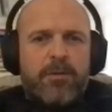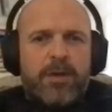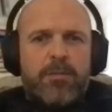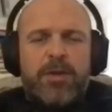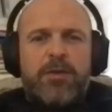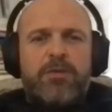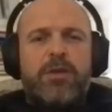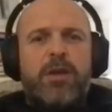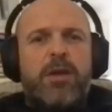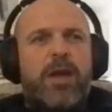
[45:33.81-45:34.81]
Right? Because
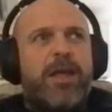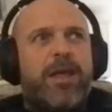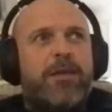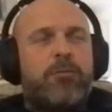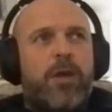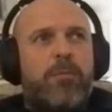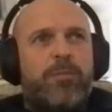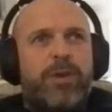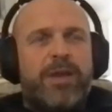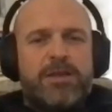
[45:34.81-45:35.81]
it
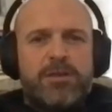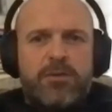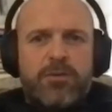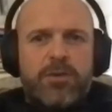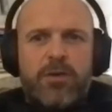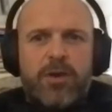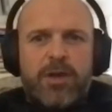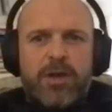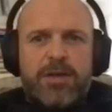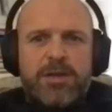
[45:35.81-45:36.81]
bleeds through the
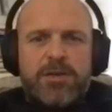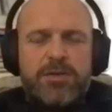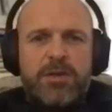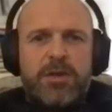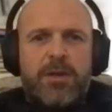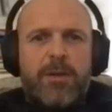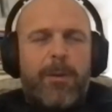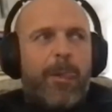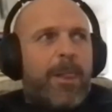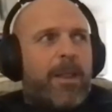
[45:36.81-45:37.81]
organization.
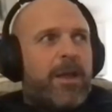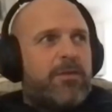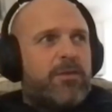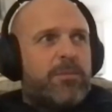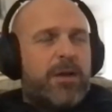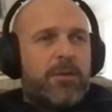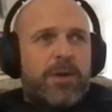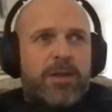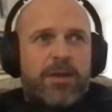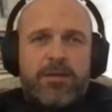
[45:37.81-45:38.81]
It doesn't matter
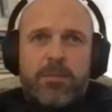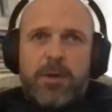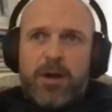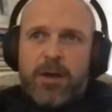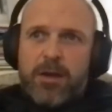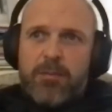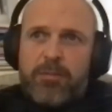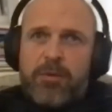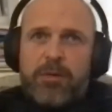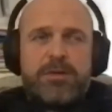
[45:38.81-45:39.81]
whether it's the marketing of
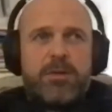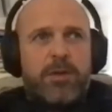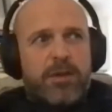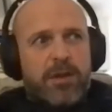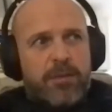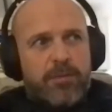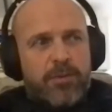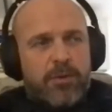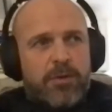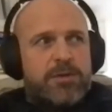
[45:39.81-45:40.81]
products, the building of
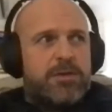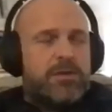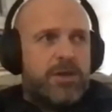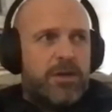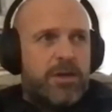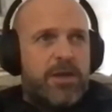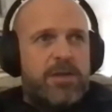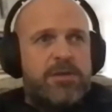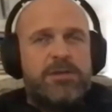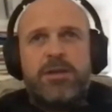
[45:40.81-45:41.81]
products, the
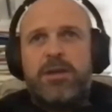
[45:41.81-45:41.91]
journeys,